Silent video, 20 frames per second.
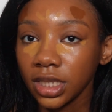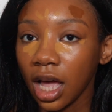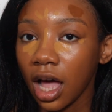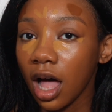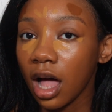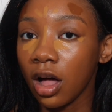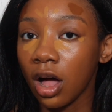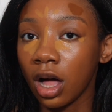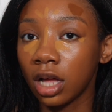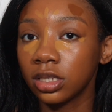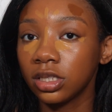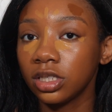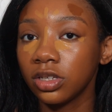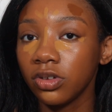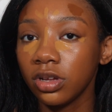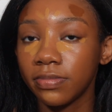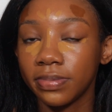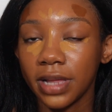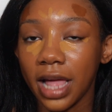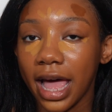I'll also
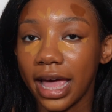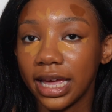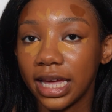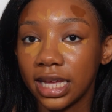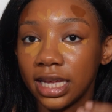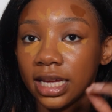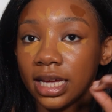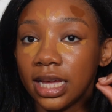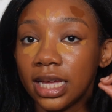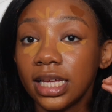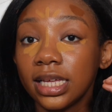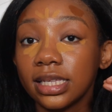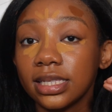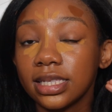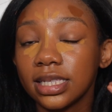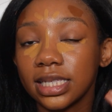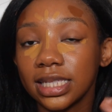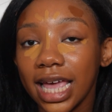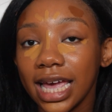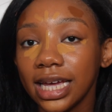apply it
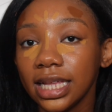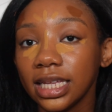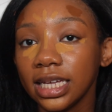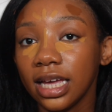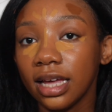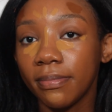slightly